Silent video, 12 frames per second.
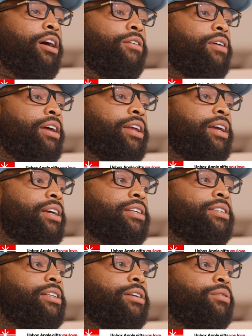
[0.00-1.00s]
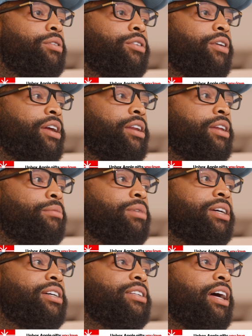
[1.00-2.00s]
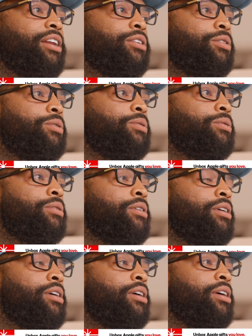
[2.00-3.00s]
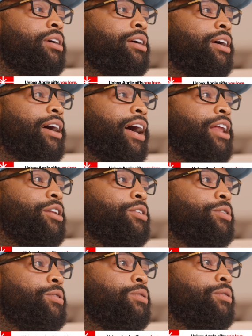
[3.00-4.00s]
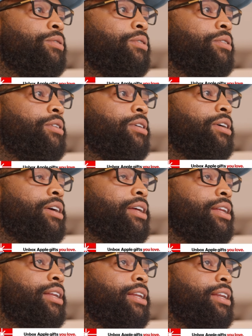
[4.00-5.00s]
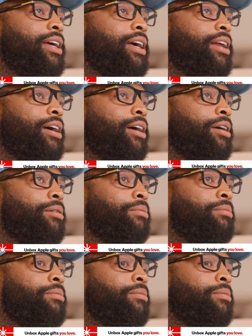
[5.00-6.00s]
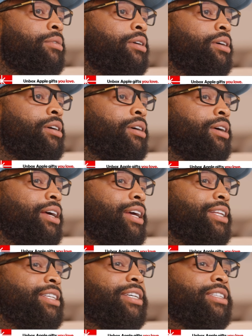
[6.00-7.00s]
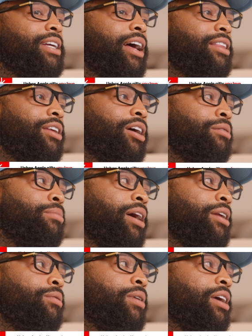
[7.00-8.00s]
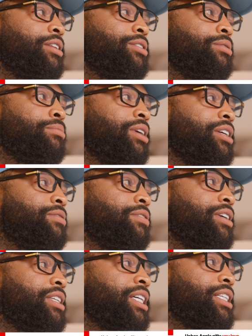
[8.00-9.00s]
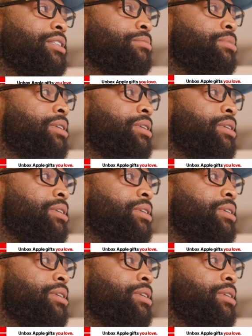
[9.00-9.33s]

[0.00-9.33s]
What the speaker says: already instantly regretted it, because I knew that, I thought about it way too much for it just to